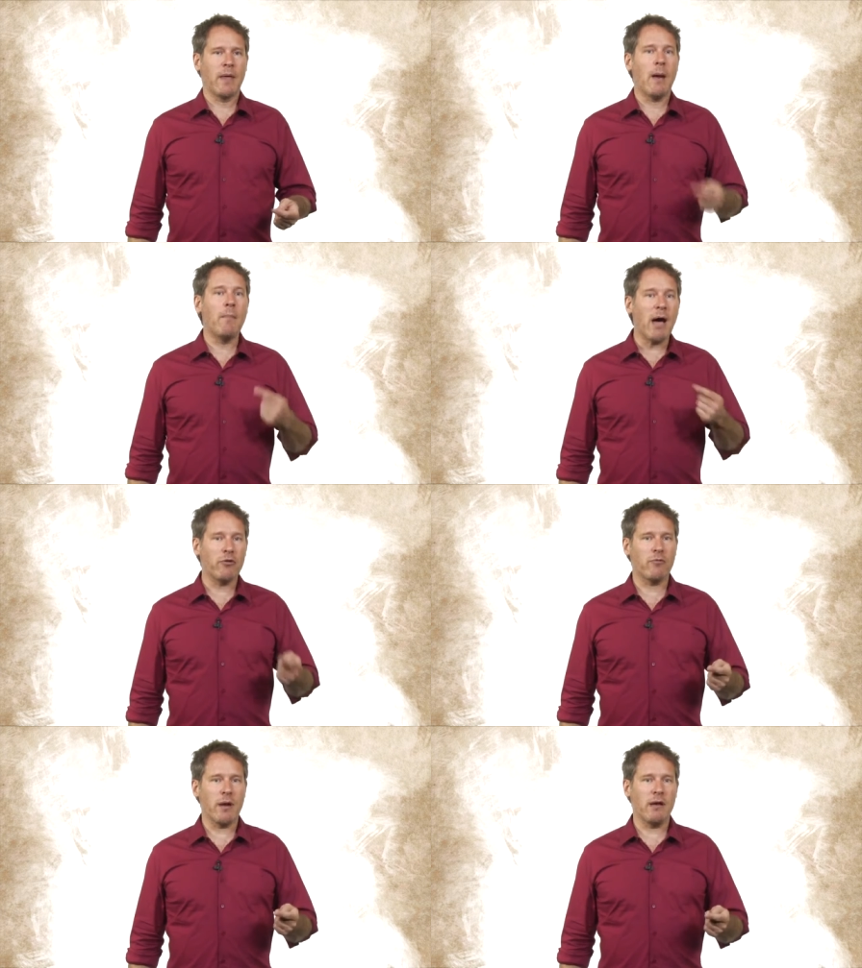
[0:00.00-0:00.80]
a
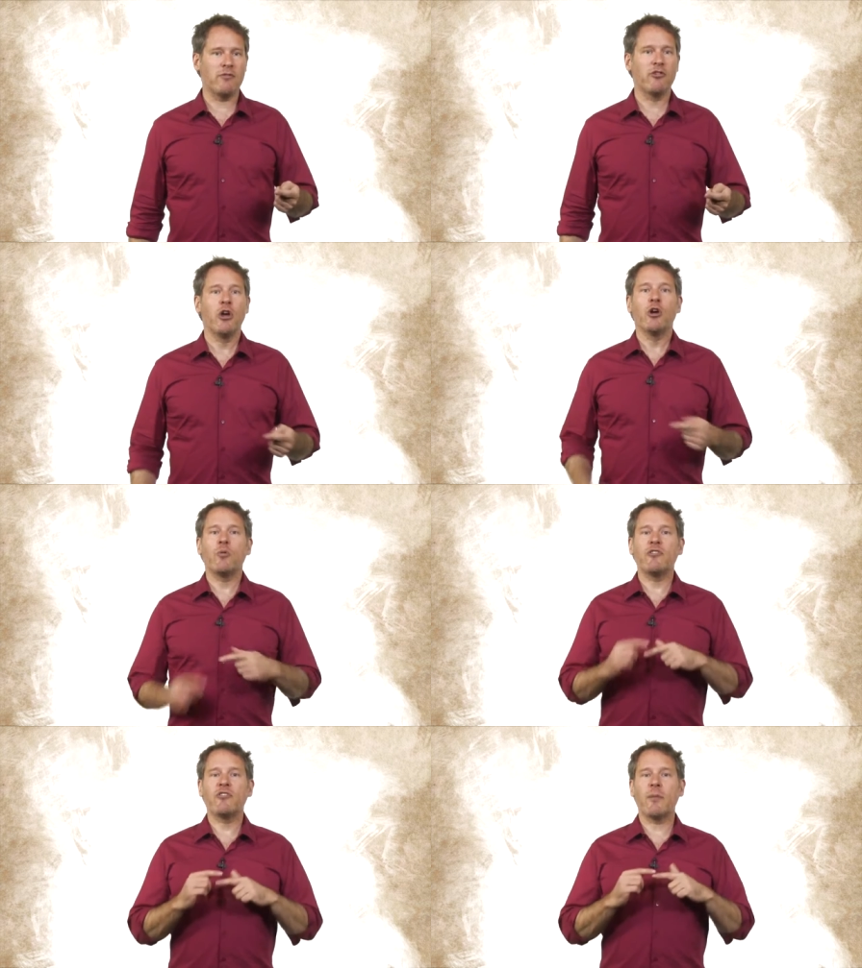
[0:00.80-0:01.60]
mountain range
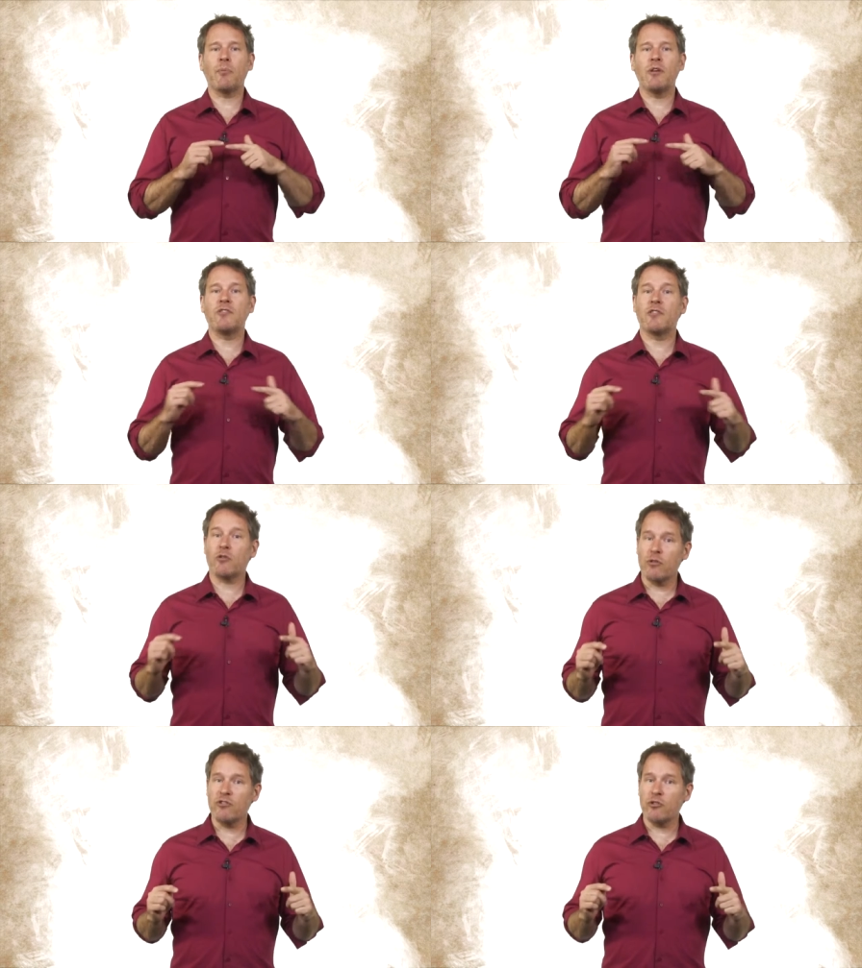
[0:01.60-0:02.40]
which separates the
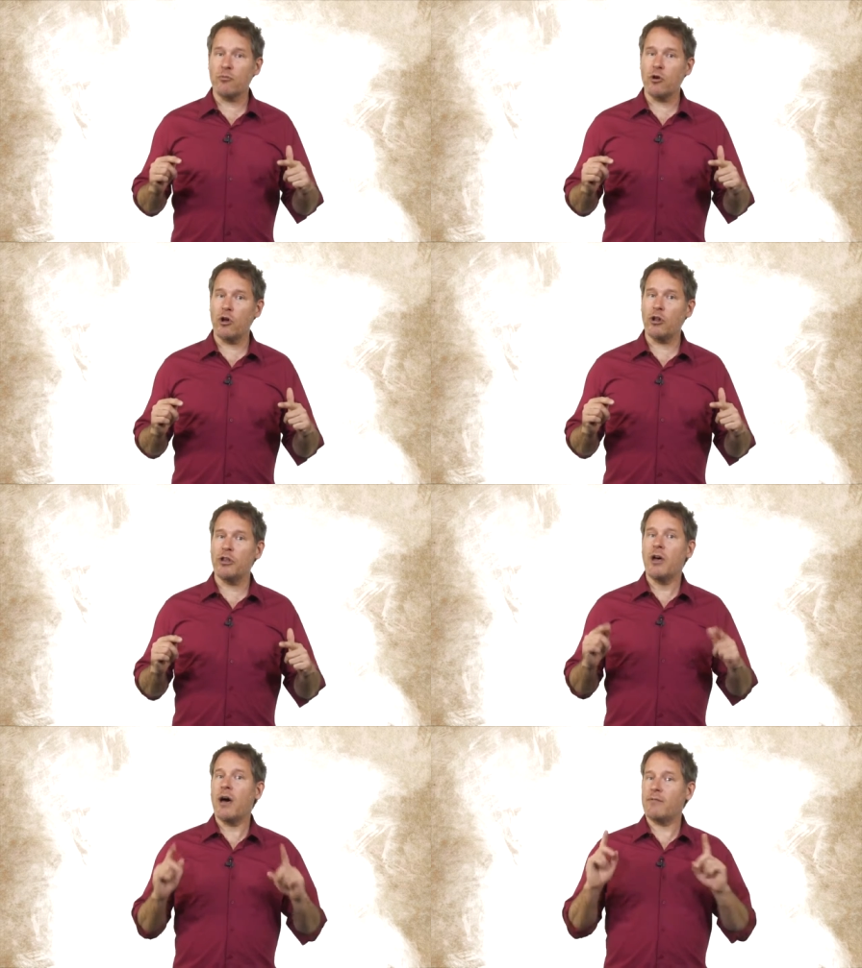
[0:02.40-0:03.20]
Christian world
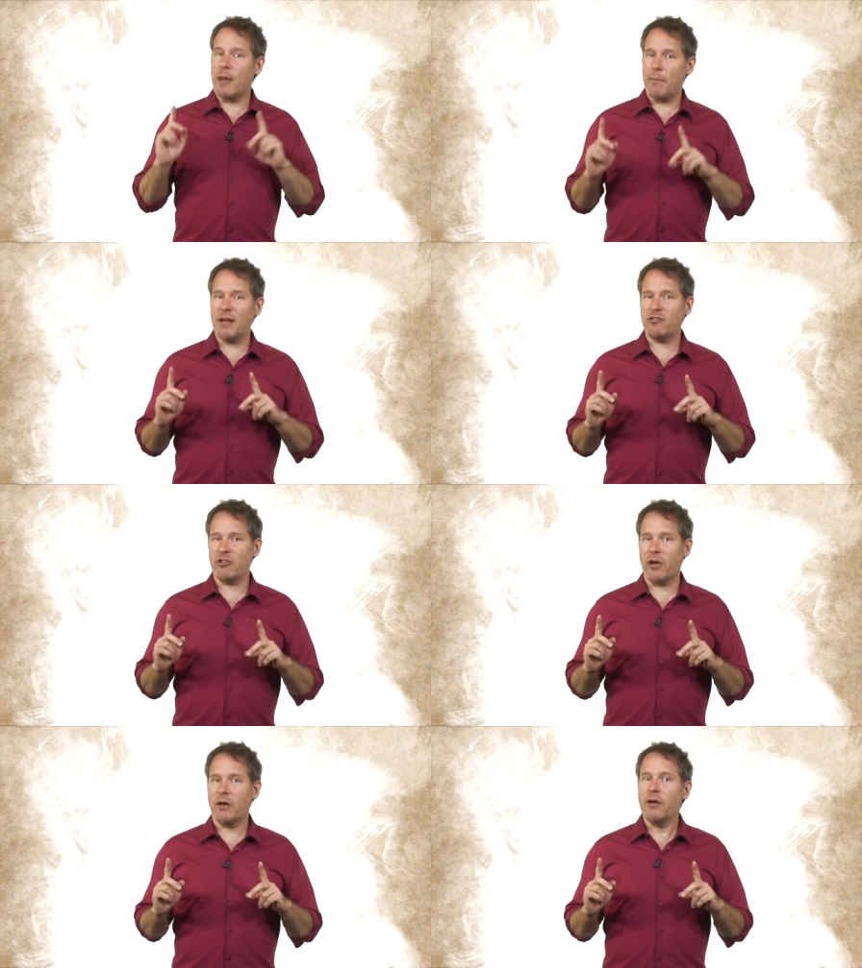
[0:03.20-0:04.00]
of La
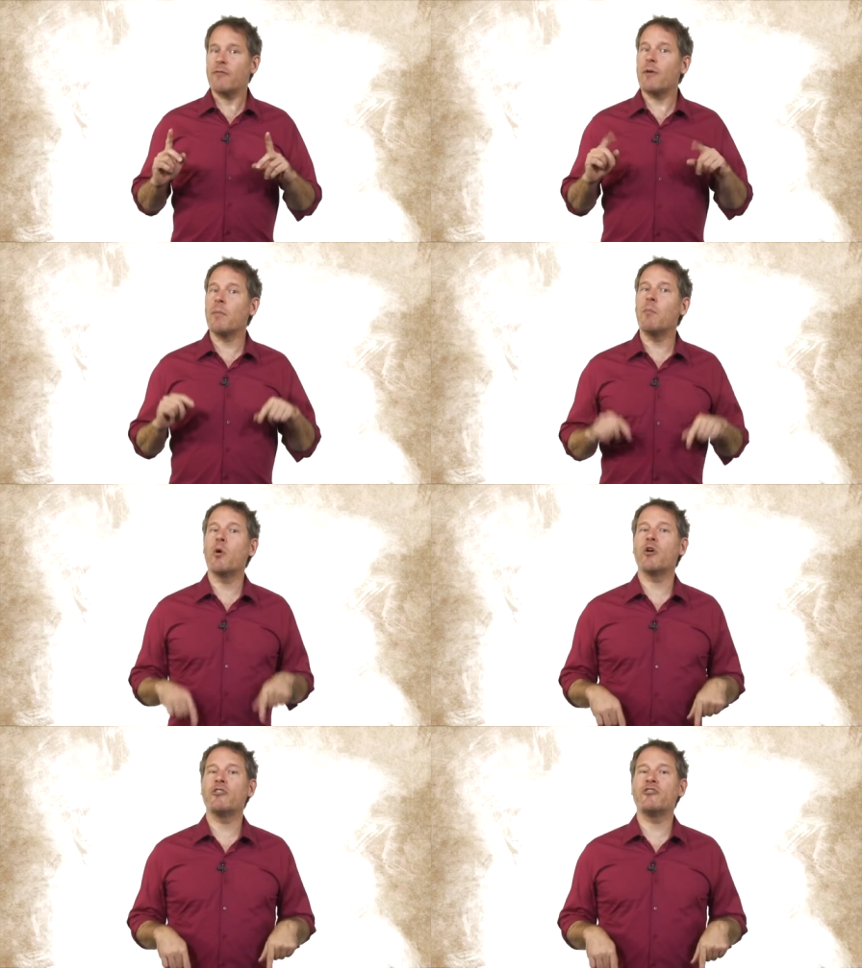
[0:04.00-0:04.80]
Mancha from the
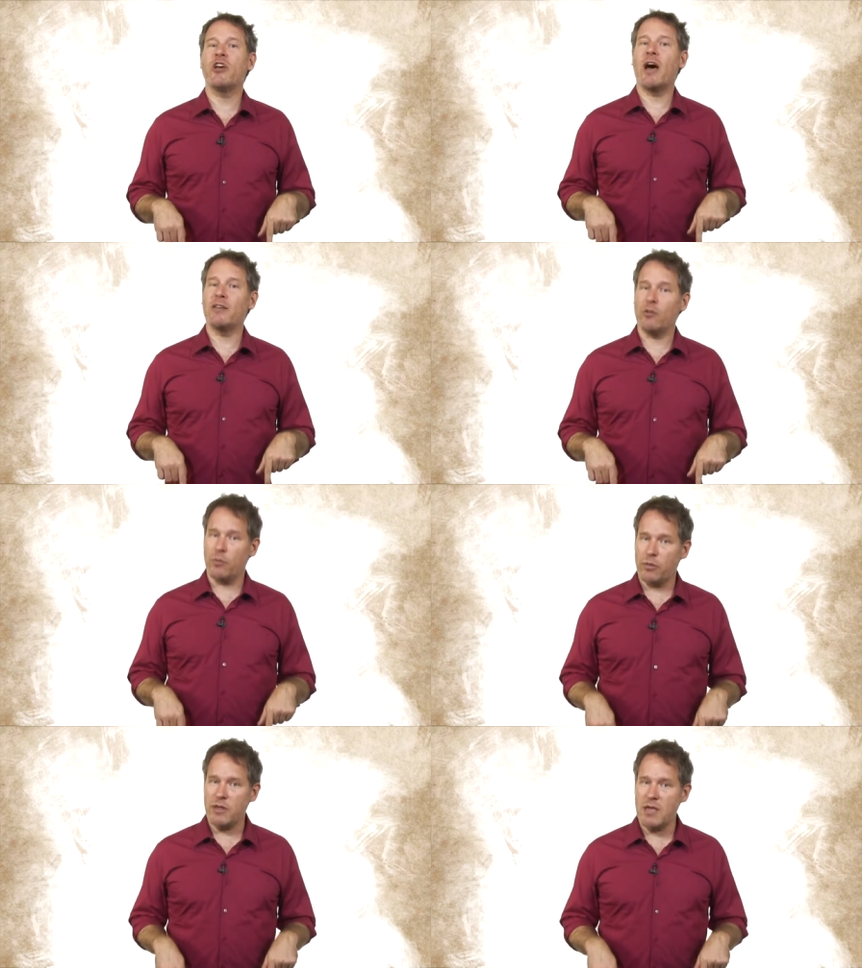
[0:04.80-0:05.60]
Moorish
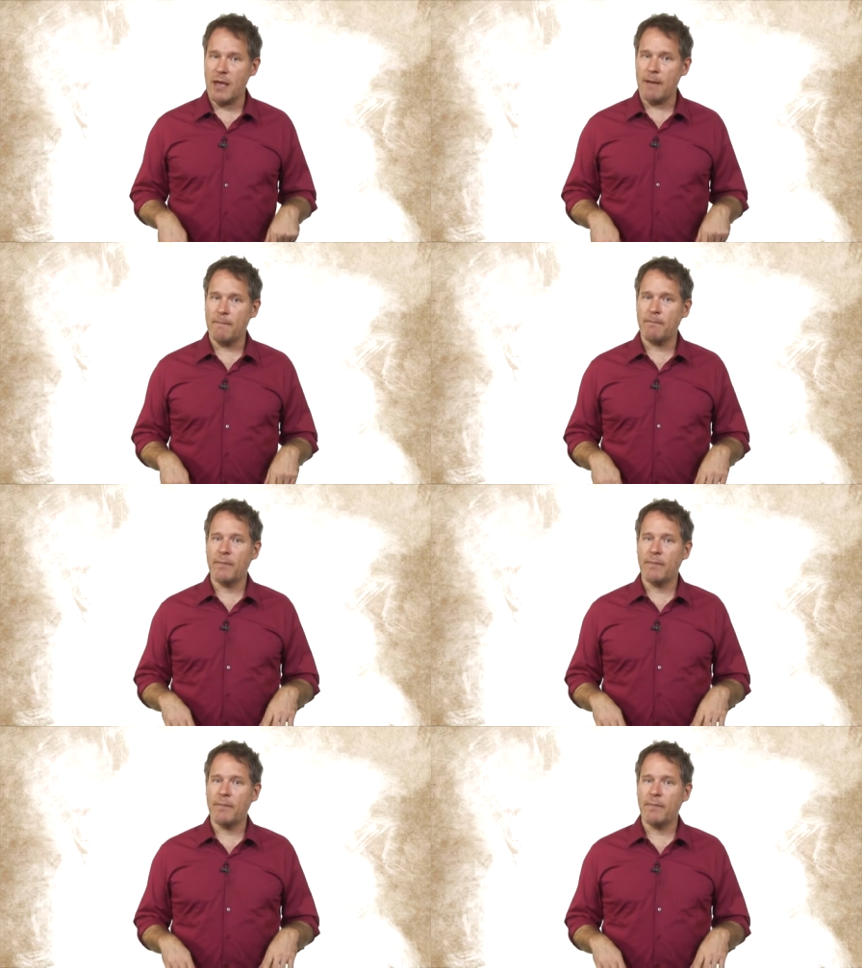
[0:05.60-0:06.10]
Andalusia,